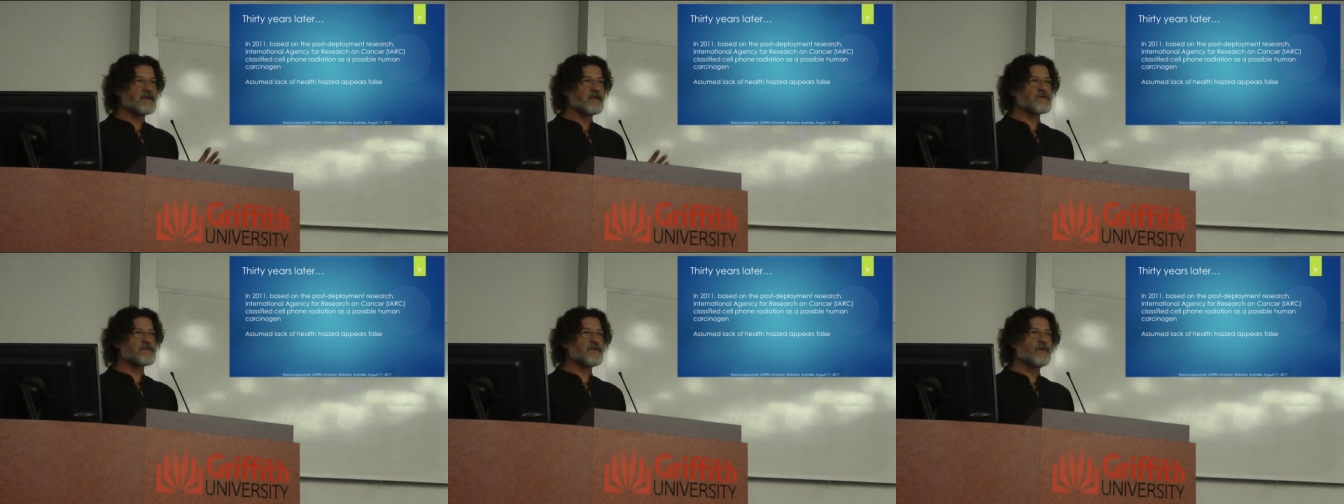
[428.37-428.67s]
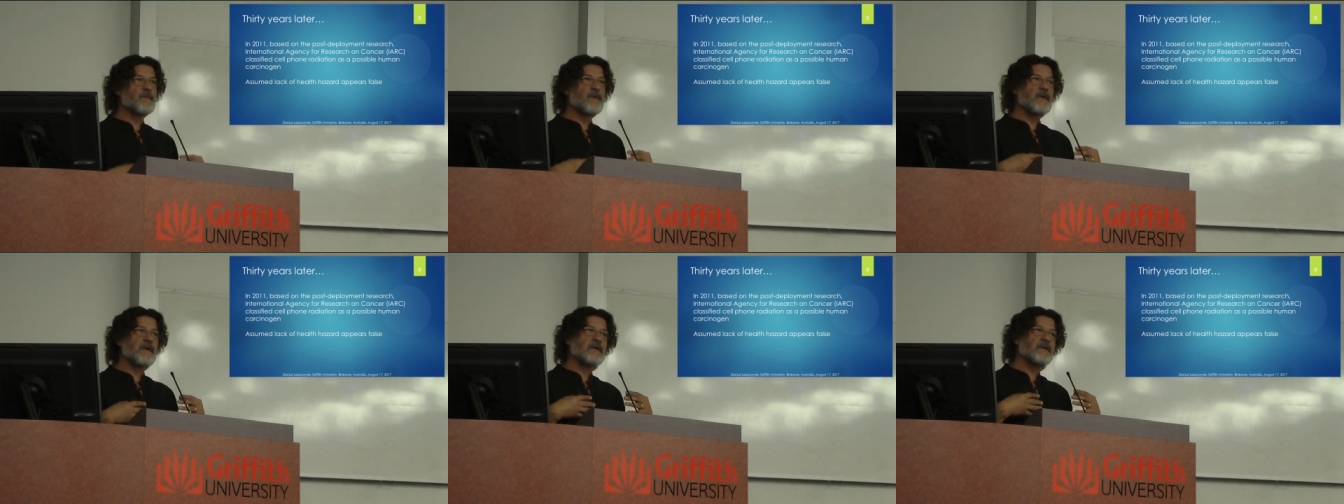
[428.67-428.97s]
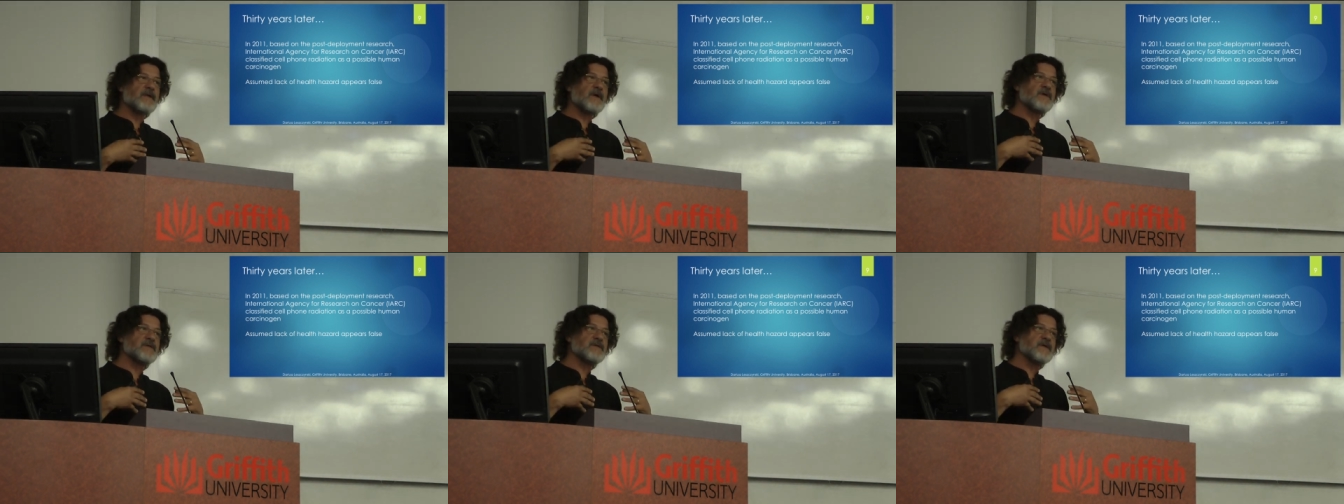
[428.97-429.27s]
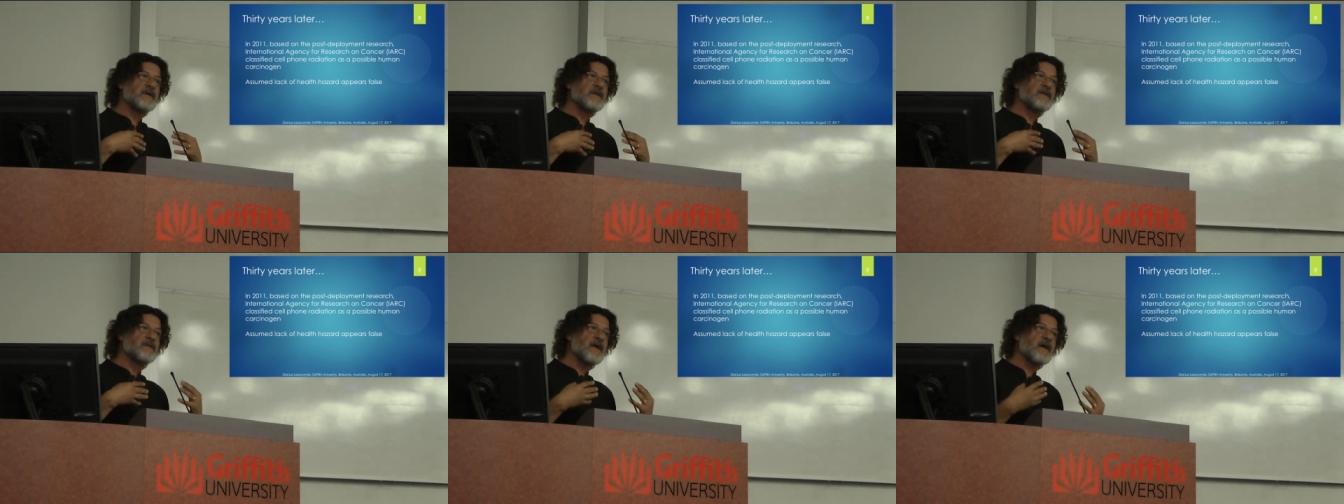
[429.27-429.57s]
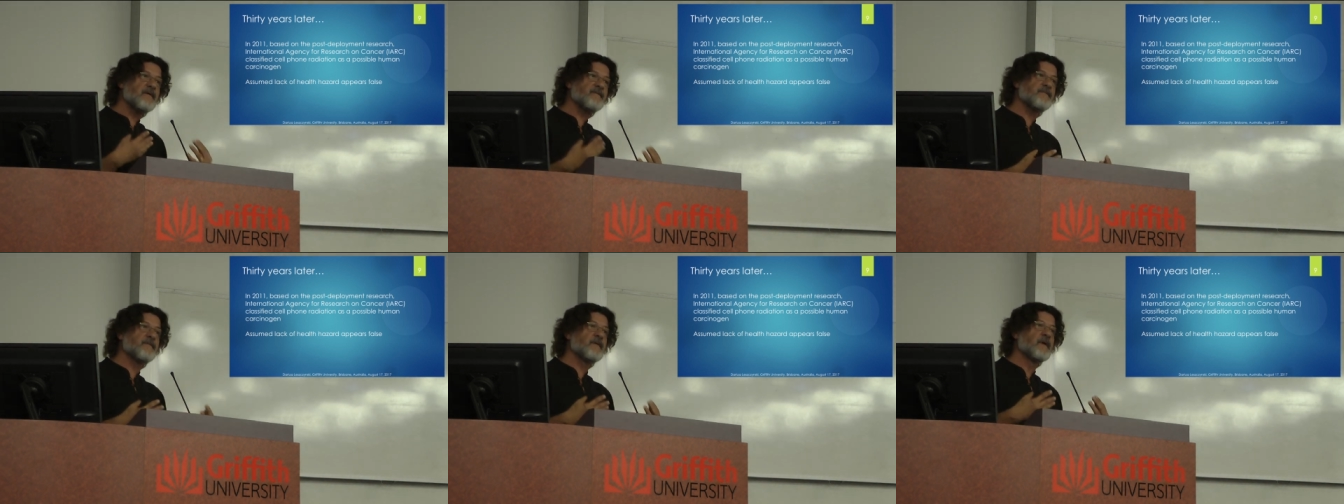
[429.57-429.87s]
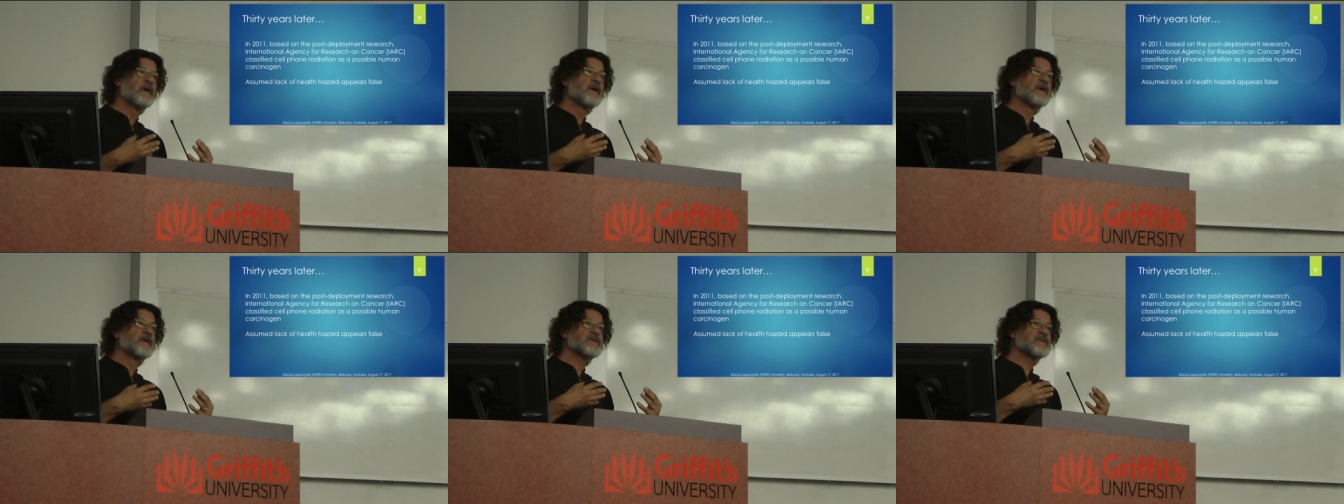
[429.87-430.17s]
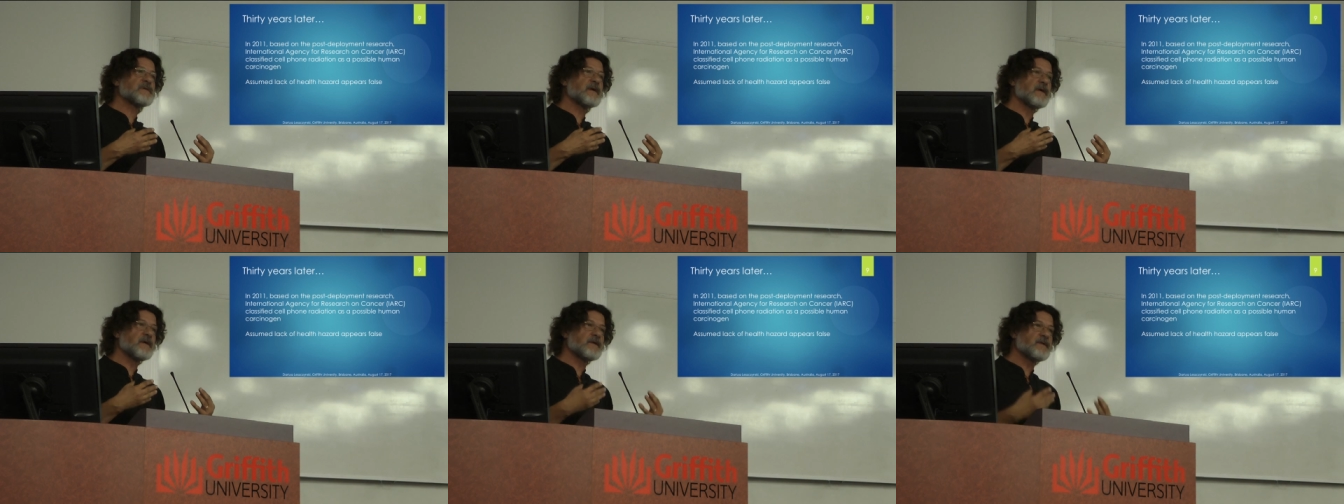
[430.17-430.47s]
So, meaning there is enough
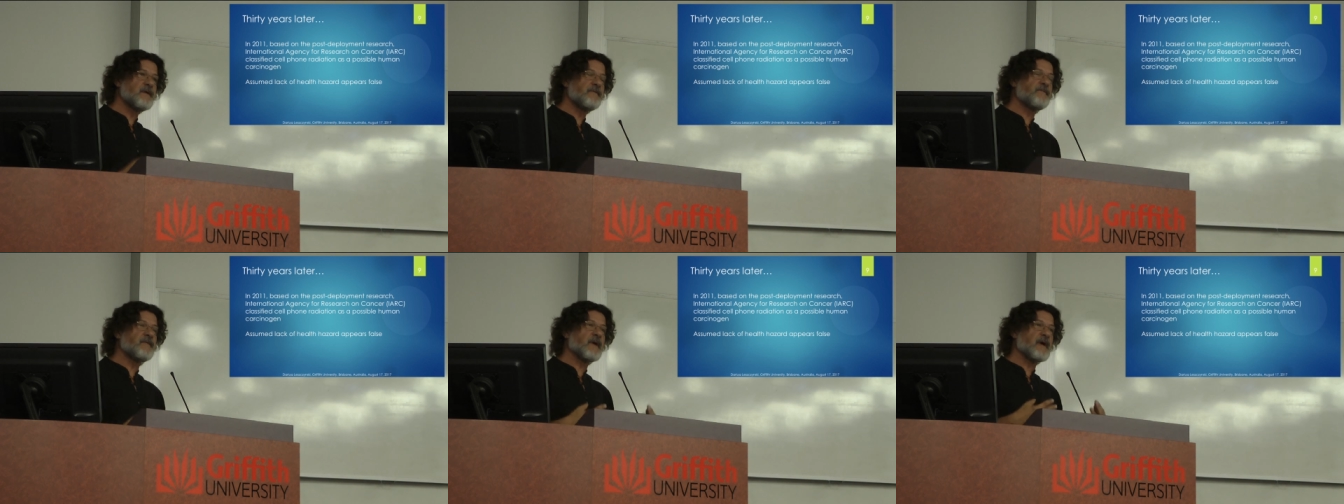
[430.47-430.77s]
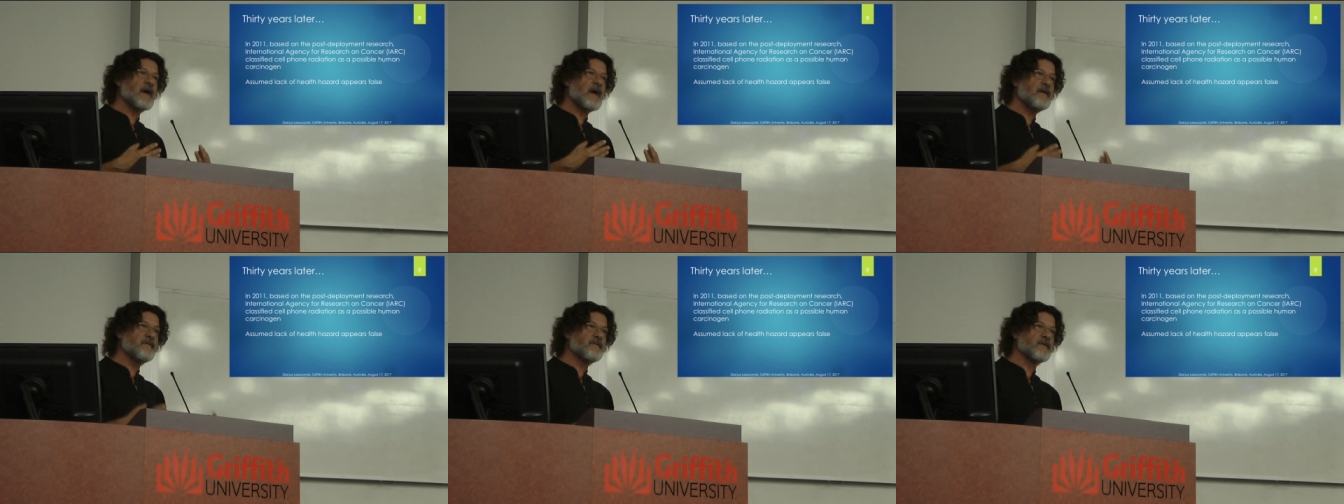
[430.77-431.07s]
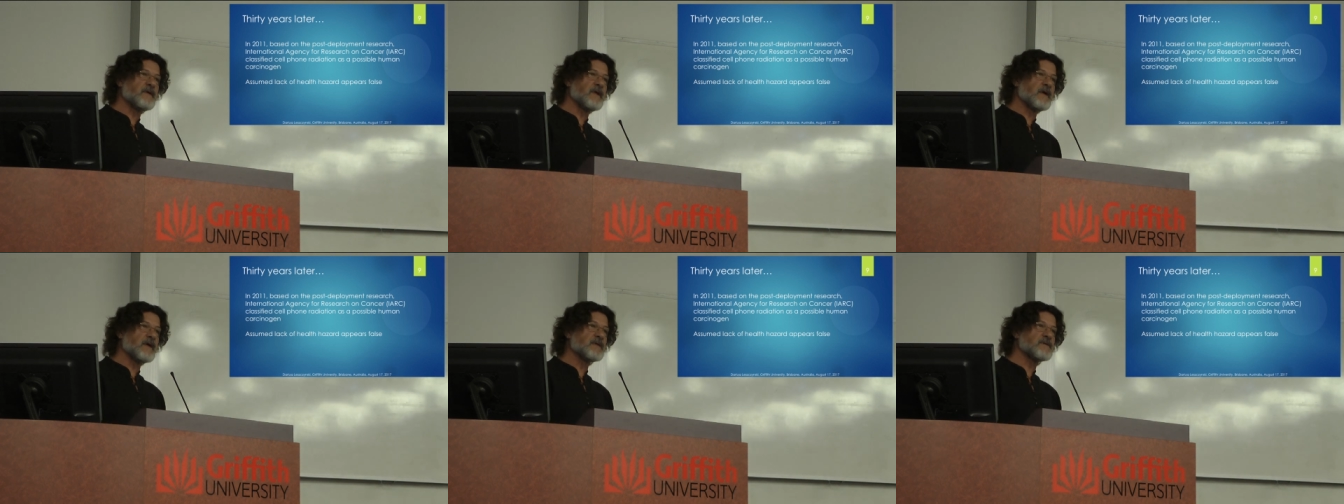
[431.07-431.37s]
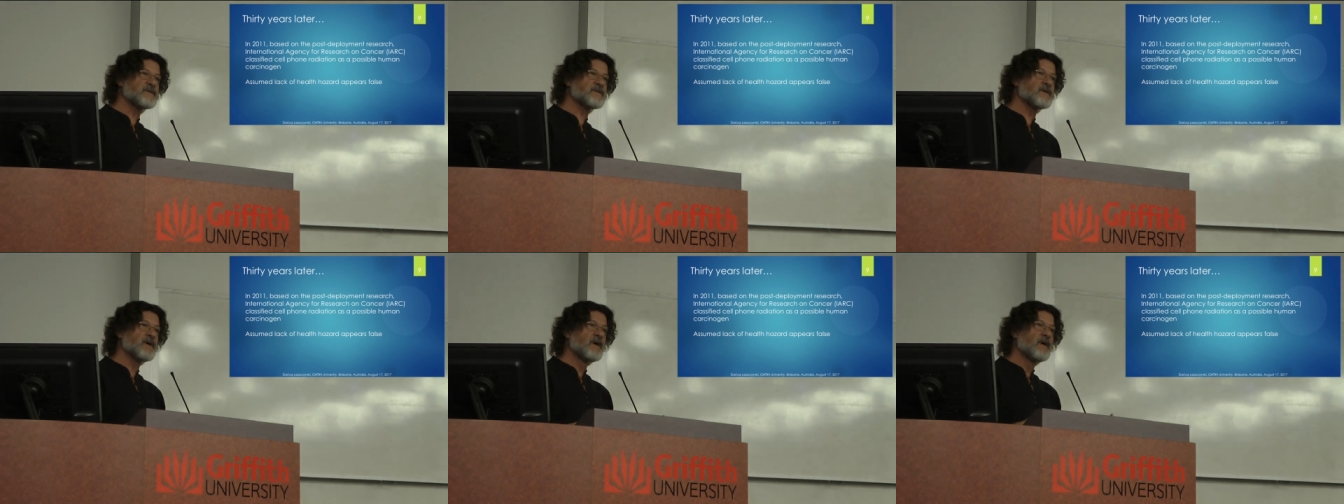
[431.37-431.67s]
scientific evidence